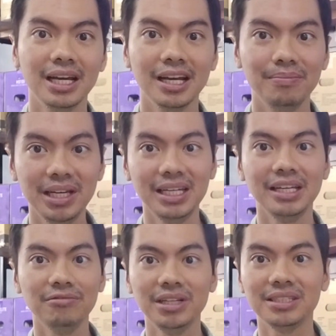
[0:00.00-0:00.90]

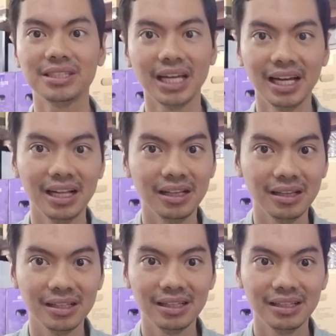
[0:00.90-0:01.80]
meaning we
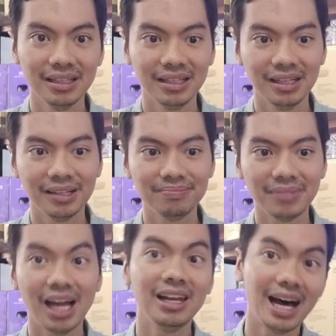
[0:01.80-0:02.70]
sell
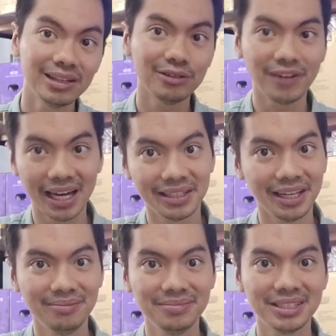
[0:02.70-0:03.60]
a lot of
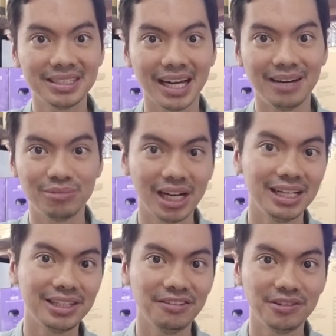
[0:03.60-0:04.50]
items
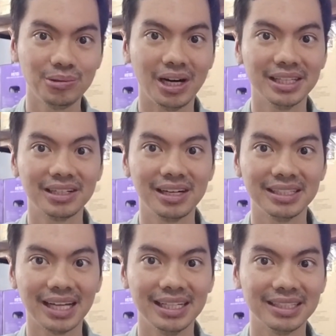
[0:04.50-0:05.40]
relative to other
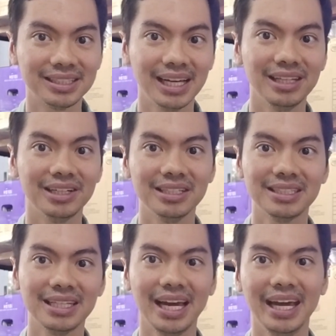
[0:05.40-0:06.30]
Lazada
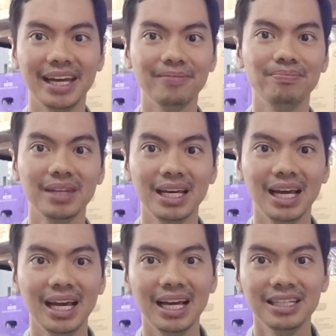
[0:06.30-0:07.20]
sellers, and
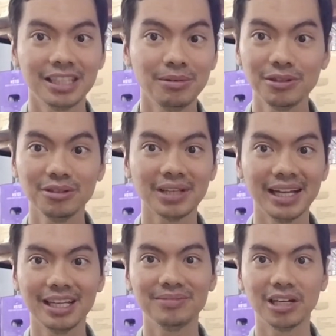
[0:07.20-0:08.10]
some of those
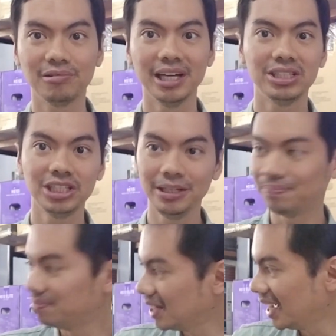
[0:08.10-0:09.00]
items are quite
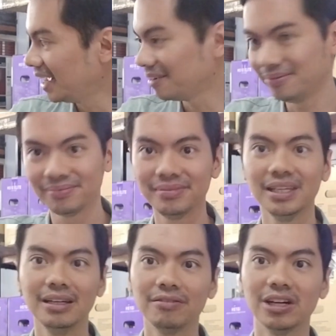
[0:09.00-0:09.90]
cheap. Like,
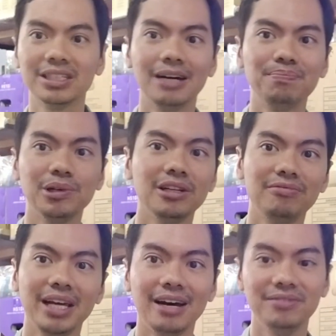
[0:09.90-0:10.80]
for example,
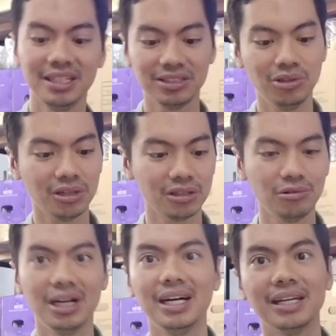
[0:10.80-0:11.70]
we have this
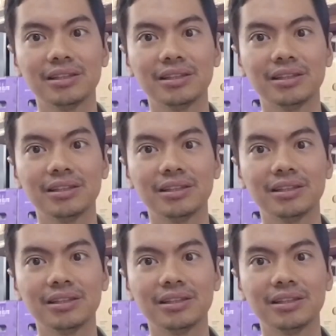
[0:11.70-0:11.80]
Noctua